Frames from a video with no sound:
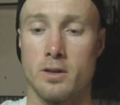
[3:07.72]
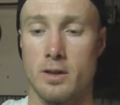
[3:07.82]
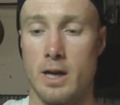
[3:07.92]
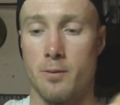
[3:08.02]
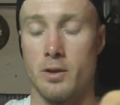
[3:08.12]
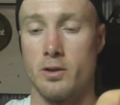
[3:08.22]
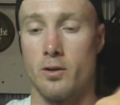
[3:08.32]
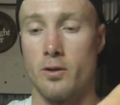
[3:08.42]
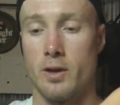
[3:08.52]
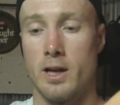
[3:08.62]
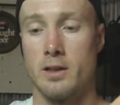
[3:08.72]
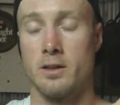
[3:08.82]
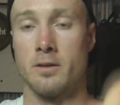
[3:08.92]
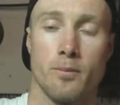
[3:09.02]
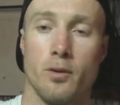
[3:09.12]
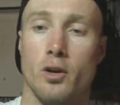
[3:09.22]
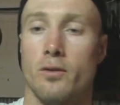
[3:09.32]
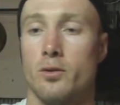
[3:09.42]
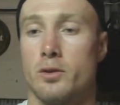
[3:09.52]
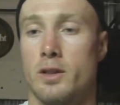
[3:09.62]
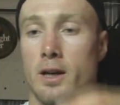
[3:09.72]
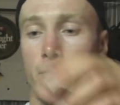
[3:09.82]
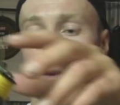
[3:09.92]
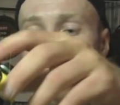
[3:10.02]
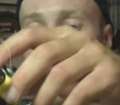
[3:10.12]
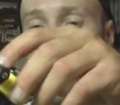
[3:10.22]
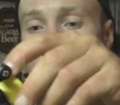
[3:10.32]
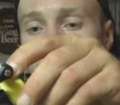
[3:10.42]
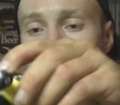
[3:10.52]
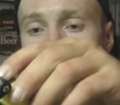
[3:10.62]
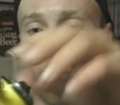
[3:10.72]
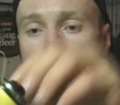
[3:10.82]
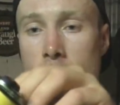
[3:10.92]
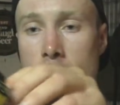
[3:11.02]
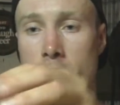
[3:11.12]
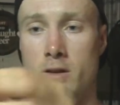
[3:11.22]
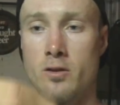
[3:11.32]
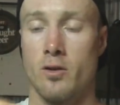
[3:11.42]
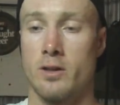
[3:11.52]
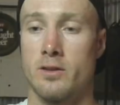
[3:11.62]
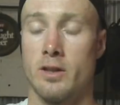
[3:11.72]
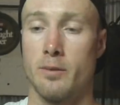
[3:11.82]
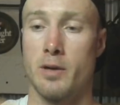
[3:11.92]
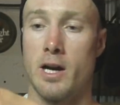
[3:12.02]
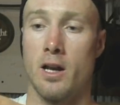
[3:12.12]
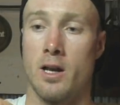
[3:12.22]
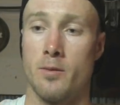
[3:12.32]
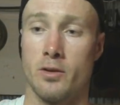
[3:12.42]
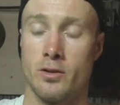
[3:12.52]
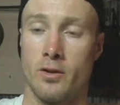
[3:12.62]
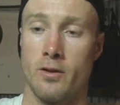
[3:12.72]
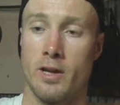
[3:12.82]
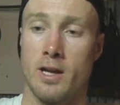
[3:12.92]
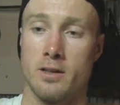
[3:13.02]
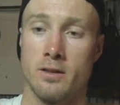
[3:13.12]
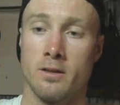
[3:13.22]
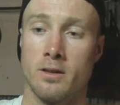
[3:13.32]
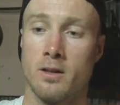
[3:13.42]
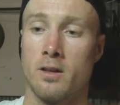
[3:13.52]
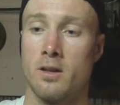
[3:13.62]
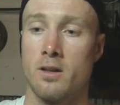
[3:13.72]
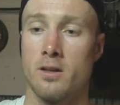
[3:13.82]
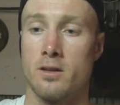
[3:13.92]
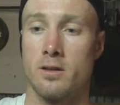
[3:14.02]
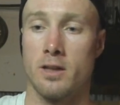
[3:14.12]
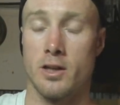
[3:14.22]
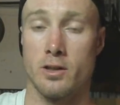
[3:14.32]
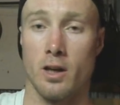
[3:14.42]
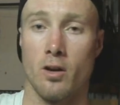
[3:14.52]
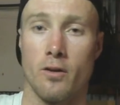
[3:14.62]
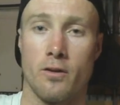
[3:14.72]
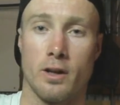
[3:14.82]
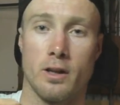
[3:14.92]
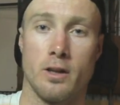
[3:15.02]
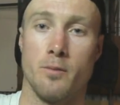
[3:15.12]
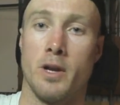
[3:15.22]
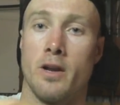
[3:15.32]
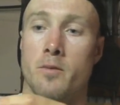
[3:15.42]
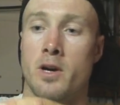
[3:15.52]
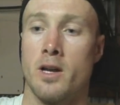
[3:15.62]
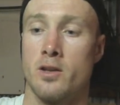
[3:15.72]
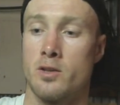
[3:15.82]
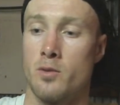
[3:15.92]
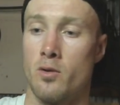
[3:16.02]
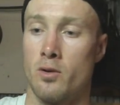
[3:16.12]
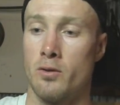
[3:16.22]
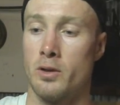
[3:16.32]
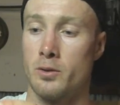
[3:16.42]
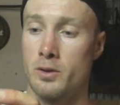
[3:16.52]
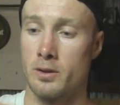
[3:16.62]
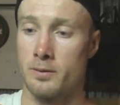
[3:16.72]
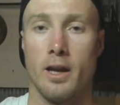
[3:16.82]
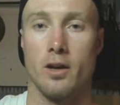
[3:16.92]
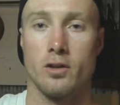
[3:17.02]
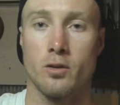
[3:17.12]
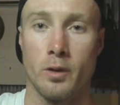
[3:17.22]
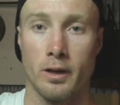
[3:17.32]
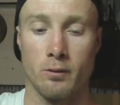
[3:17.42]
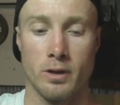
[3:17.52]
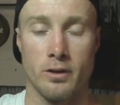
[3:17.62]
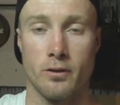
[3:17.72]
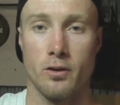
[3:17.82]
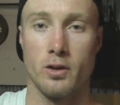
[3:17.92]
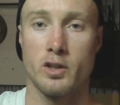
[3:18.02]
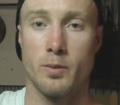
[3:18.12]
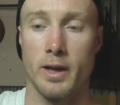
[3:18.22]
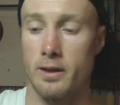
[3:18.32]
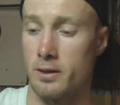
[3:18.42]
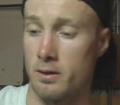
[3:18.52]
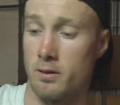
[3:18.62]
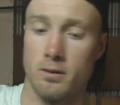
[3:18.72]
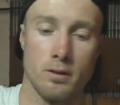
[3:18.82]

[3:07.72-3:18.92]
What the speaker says: Same with the 2,000. Beautiful stuff like that. Nice thick bail arm on the 2,000. Actually a lot thicker than many of my other smaller reels. And I'll just quickly run you through the specs.